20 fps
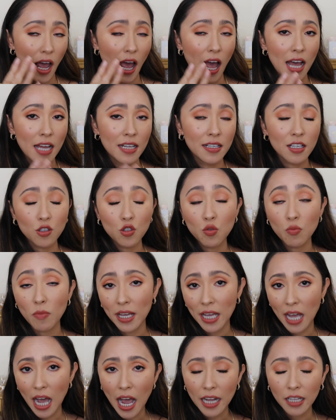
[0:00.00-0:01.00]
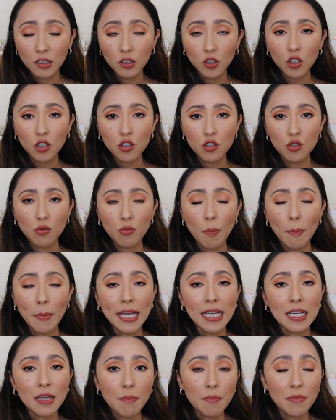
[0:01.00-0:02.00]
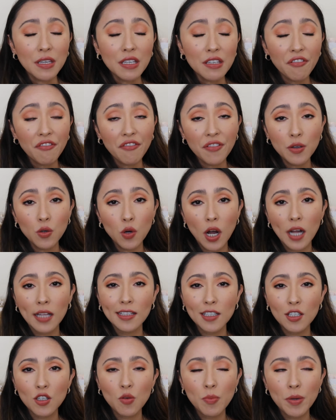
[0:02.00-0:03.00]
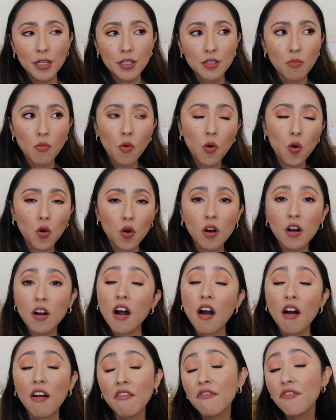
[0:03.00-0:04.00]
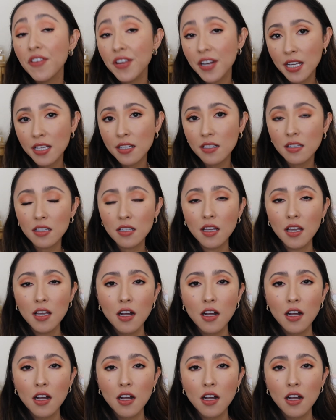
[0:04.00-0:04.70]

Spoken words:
add to my eye look to make me feel a little bit more confident,